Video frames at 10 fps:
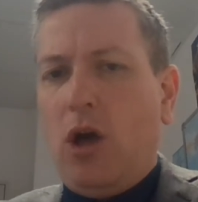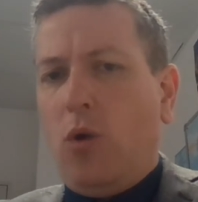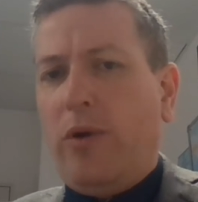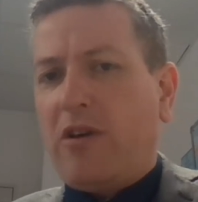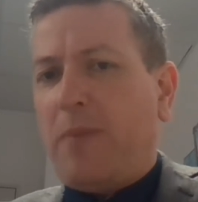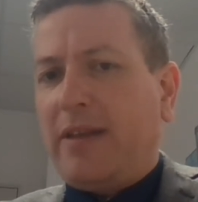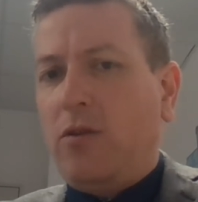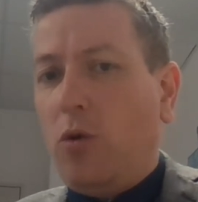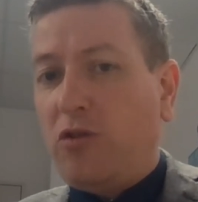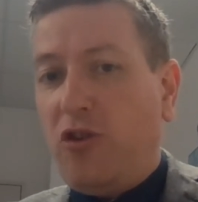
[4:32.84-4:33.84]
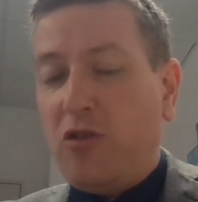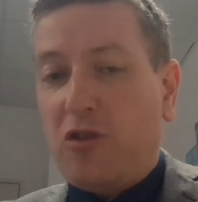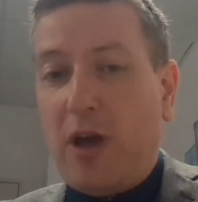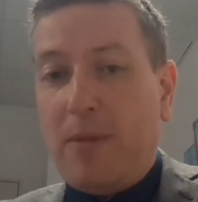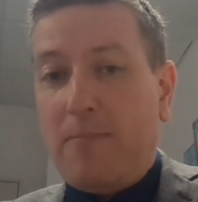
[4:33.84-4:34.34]
We're expecting all students
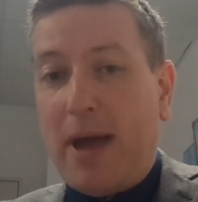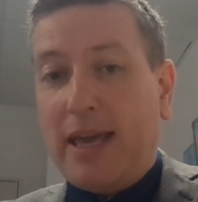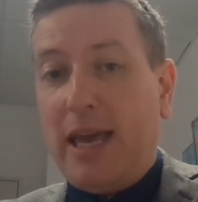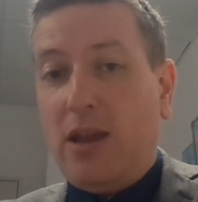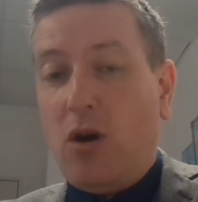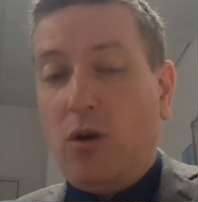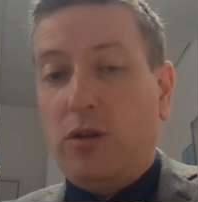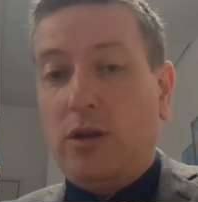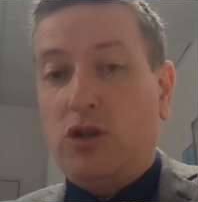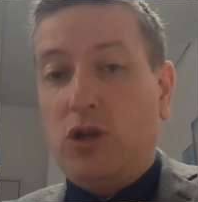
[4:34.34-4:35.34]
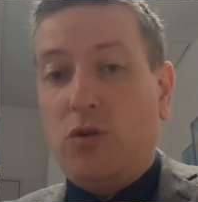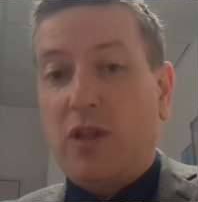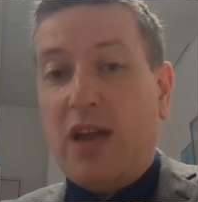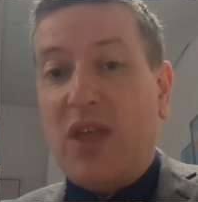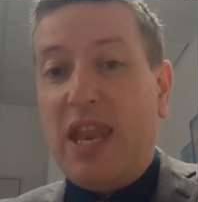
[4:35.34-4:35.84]
coming back in on
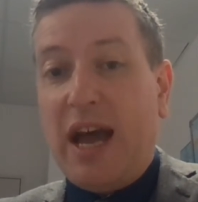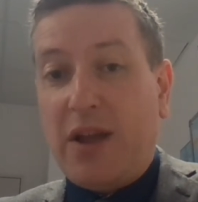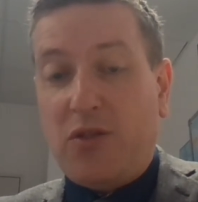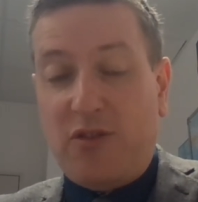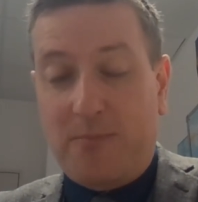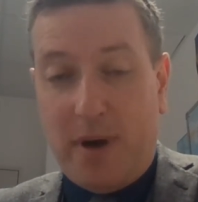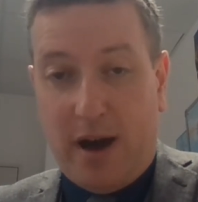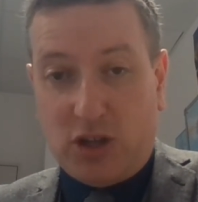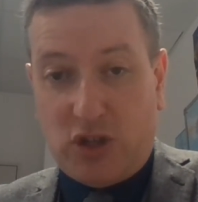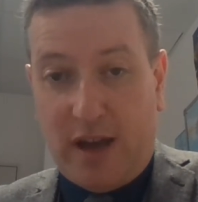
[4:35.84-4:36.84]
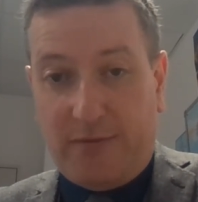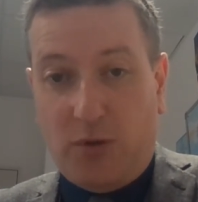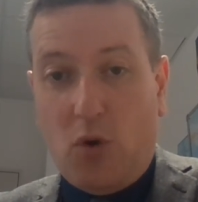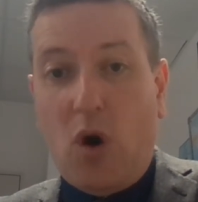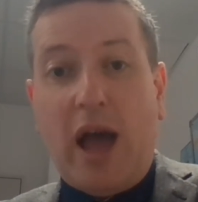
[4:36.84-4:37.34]
Tuesday, the 9th of March,
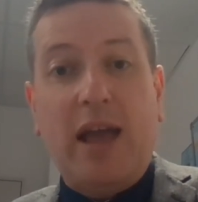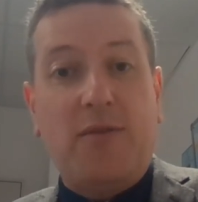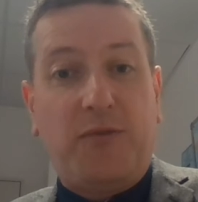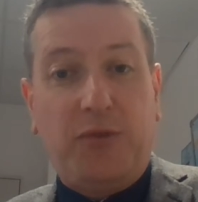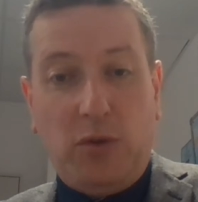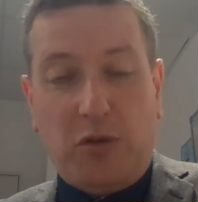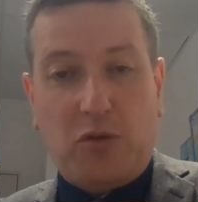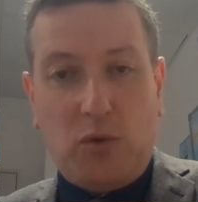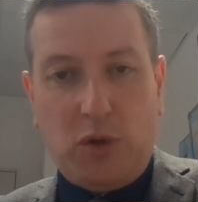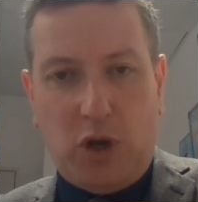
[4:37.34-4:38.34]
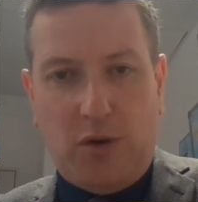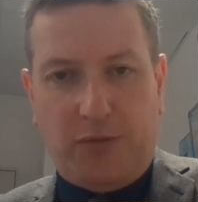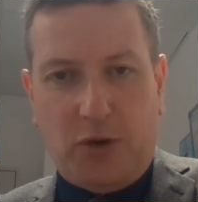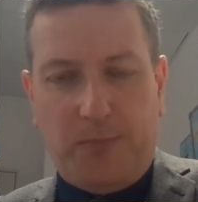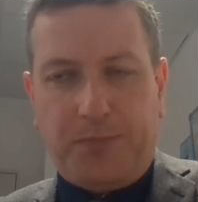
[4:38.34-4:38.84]
therefore, in full school
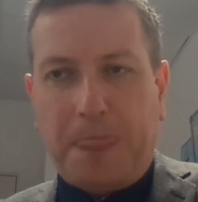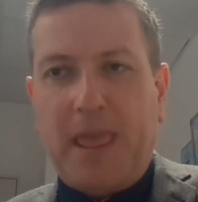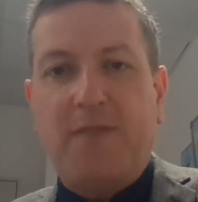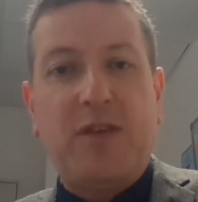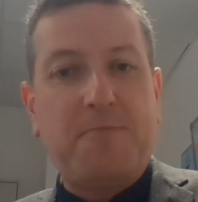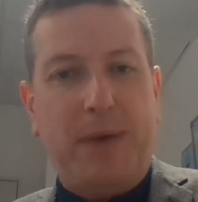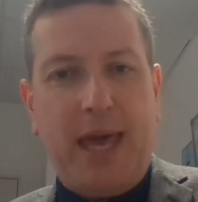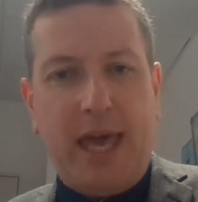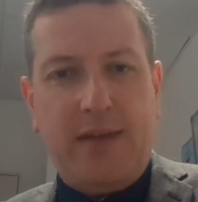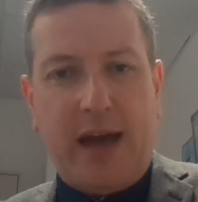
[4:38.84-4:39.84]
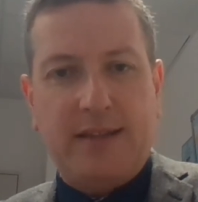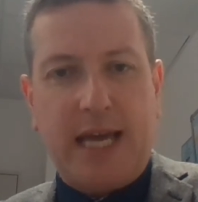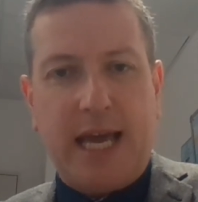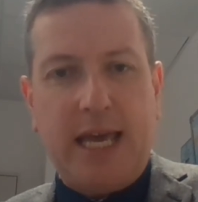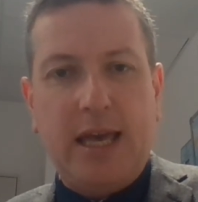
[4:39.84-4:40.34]
uniform. If there's PE that
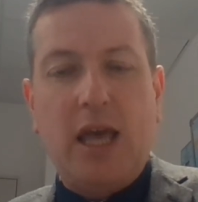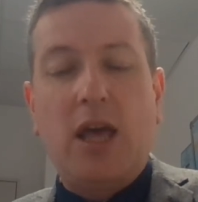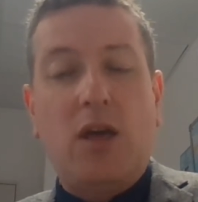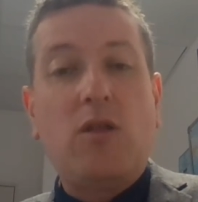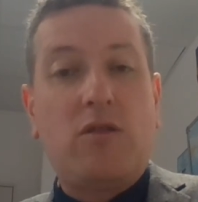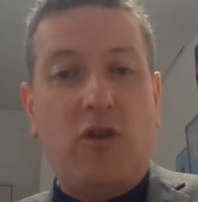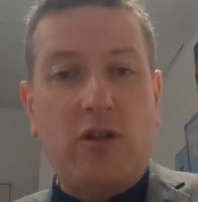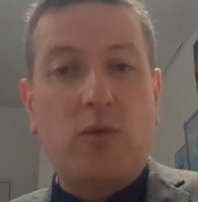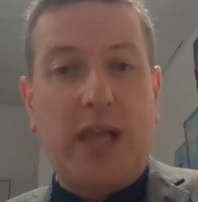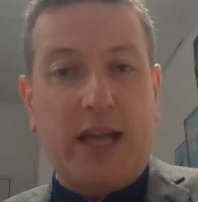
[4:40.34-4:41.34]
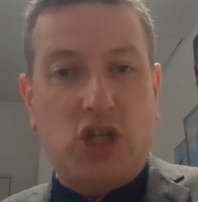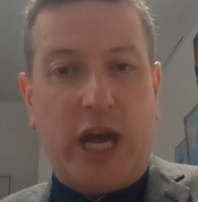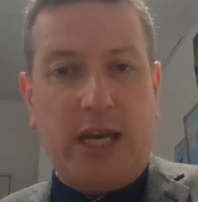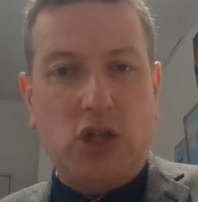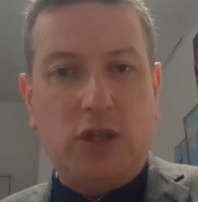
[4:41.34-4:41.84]
day, students will get
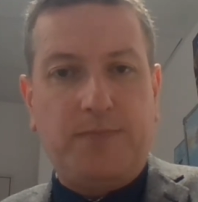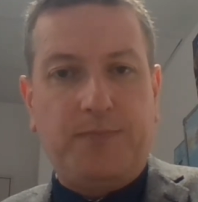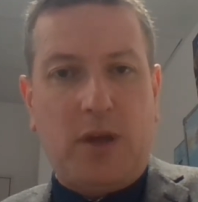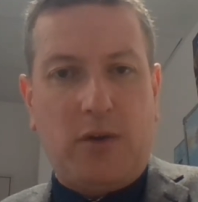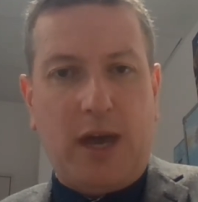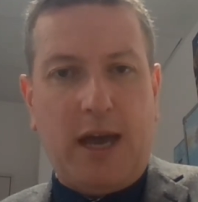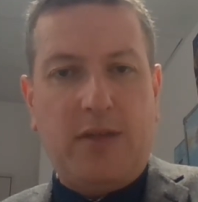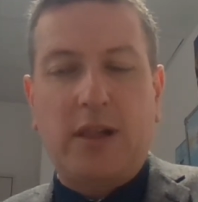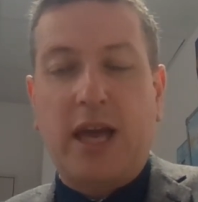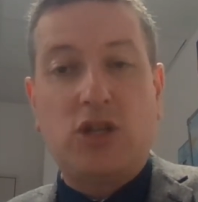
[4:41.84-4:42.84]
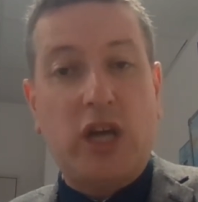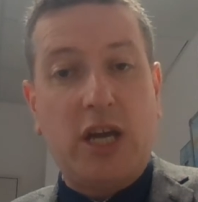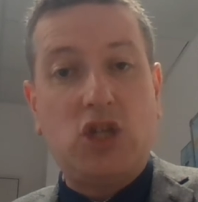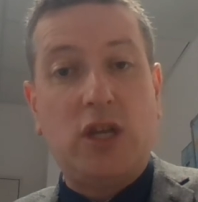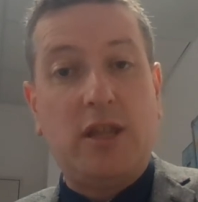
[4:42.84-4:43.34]
changed. Okay, they'll get
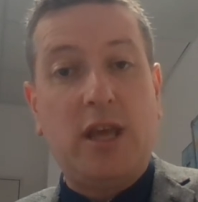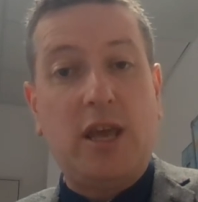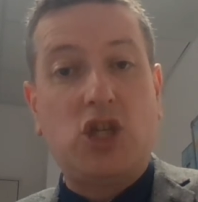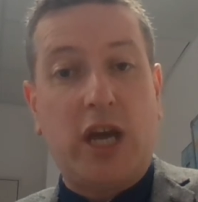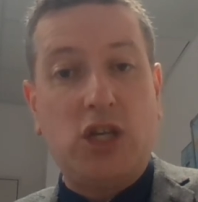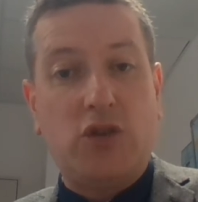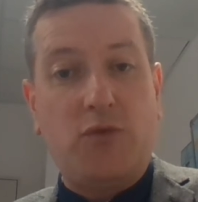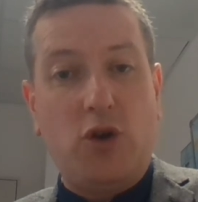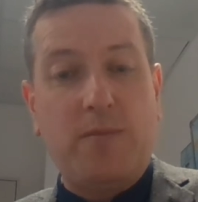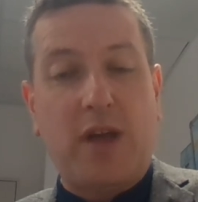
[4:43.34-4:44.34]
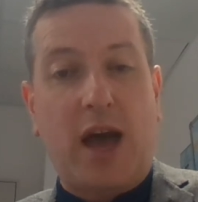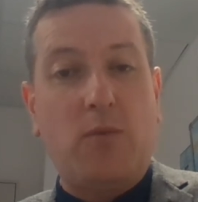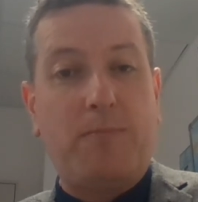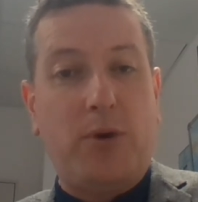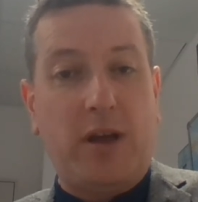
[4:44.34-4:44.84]
changed in the changing rooms and
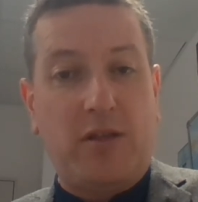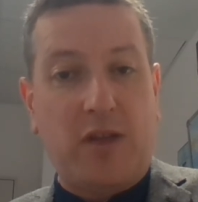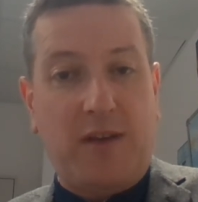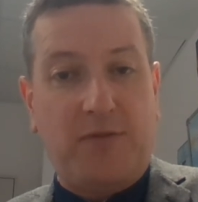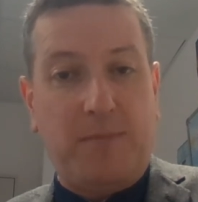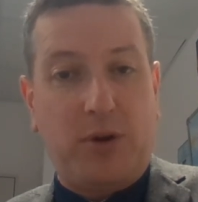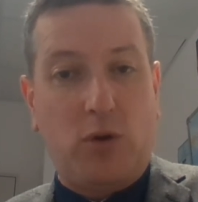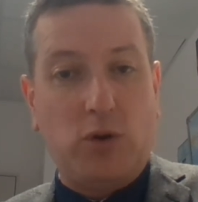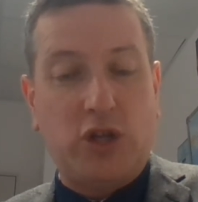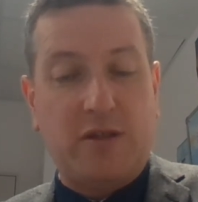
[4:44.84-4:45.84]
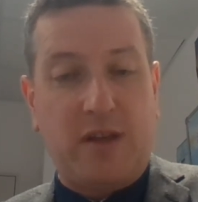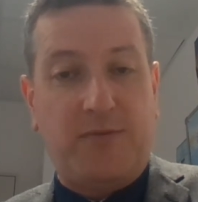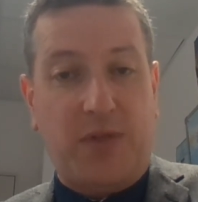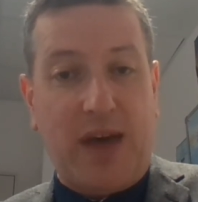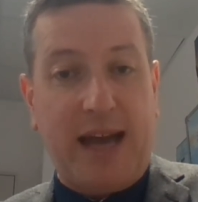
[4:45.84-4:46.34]
we're putting safety precautions in
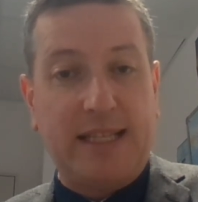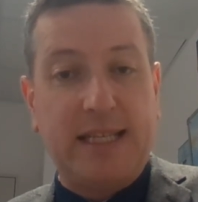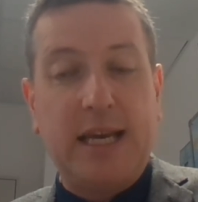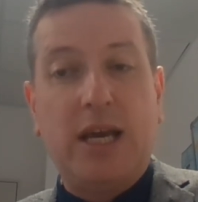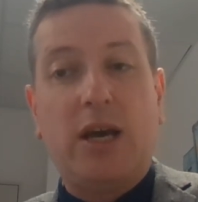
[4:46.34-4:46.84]
for that.